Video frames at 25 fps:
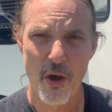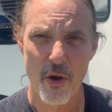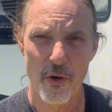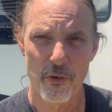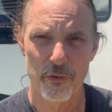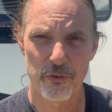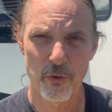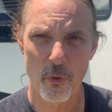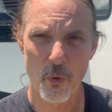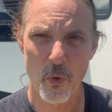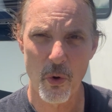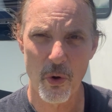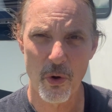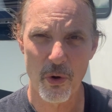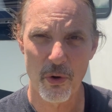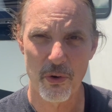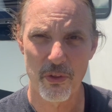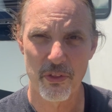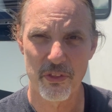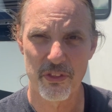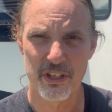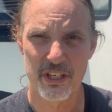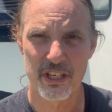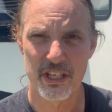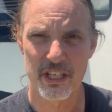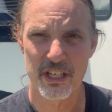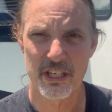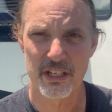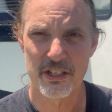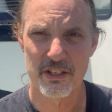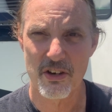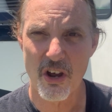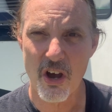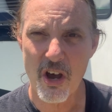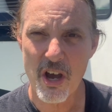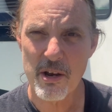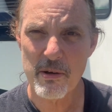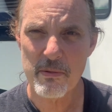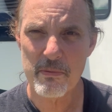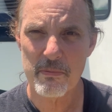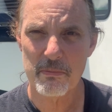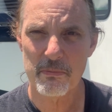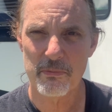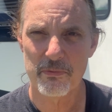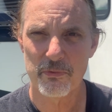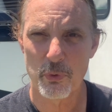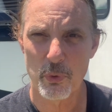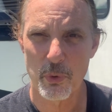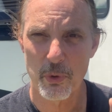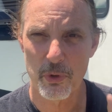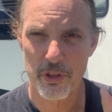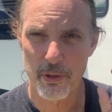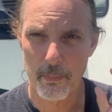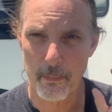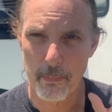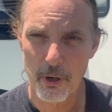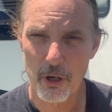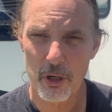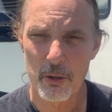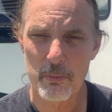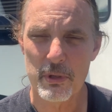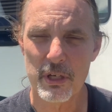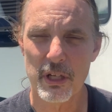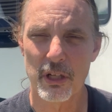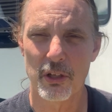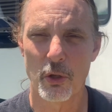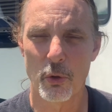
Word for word: For the non for the permanent